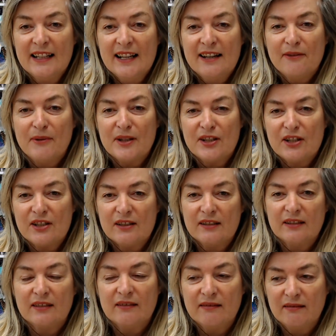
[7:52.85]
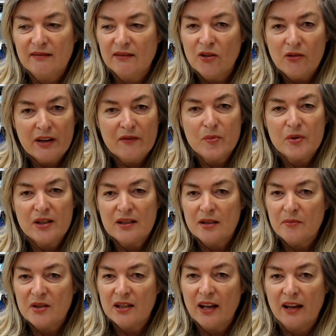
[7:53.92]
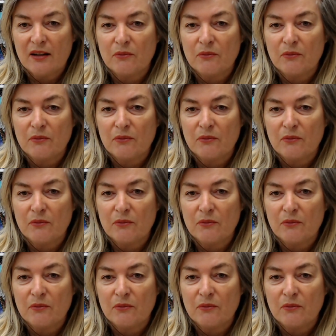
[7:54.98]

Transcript: which not everybody seemed to get,